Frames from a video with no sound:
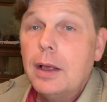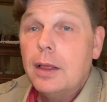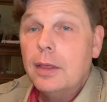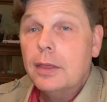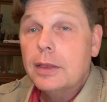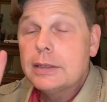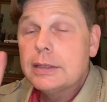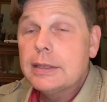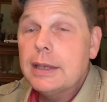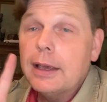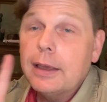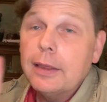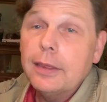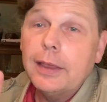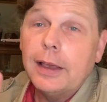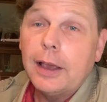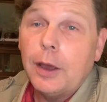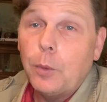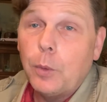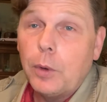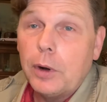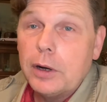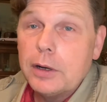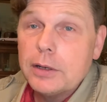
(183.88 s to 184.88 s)
The second thing I
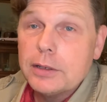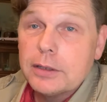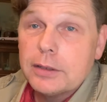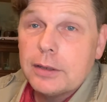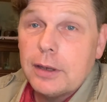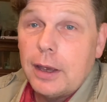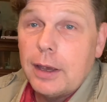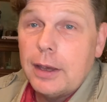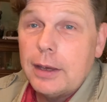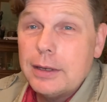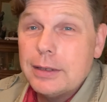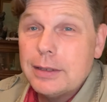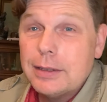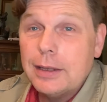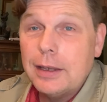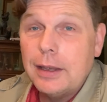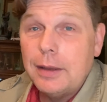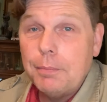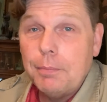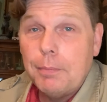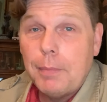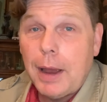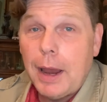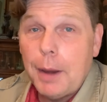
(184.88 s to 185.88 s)
wanted to say is
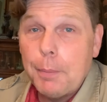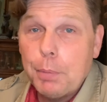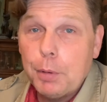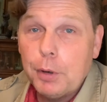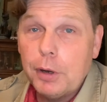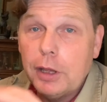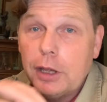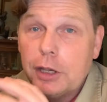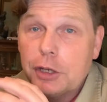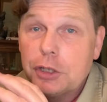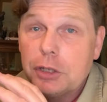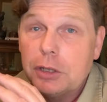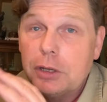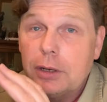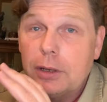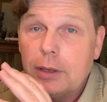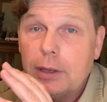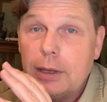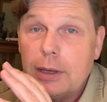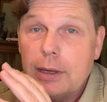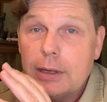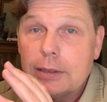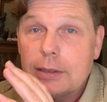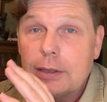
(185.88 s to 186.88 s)
that my
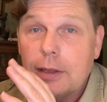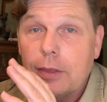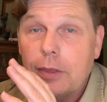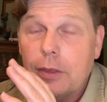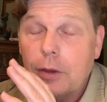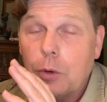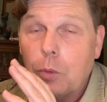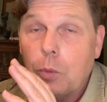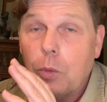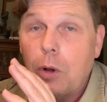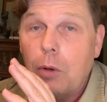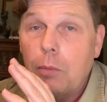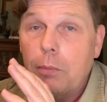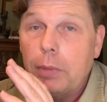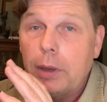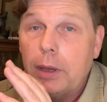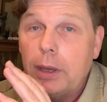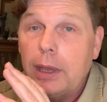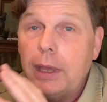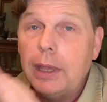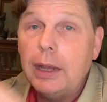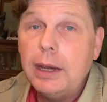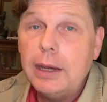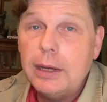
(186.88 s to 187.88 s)
prediction is that there won't
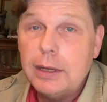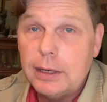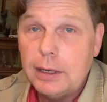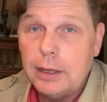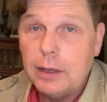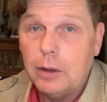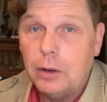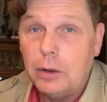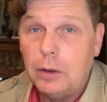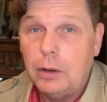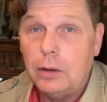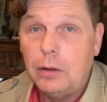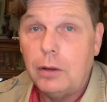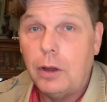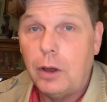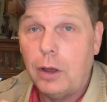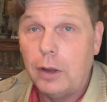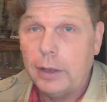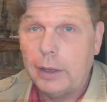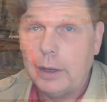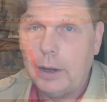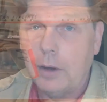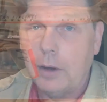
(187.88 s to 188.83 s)
be any deal on the